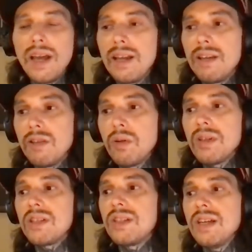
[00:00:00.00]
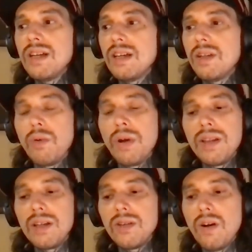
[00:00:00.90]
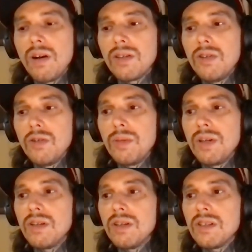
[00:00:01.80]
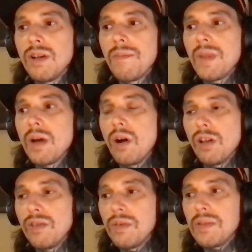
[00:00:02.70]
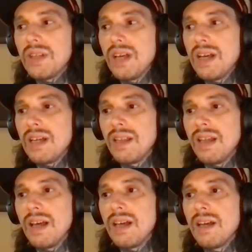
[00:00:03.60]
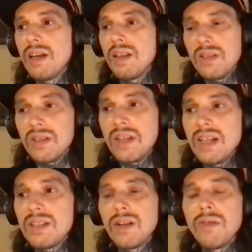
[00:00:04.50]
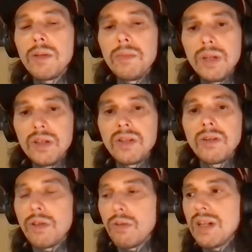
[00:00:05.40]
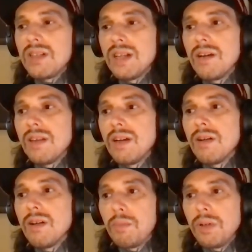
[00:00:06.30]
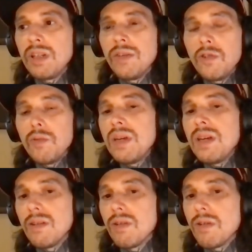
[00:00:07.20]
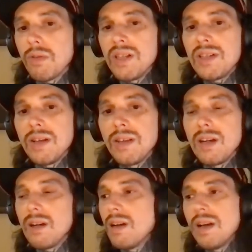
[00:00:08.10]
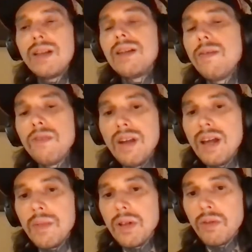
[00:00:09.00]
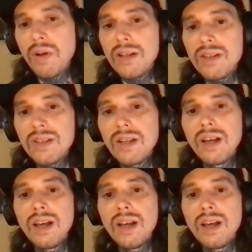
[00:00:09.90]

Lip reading: And you can see it in the way they talk too, because all of them say that this is necessary because there are threats out there. Believe you me, there are threats out there. They never name the threats.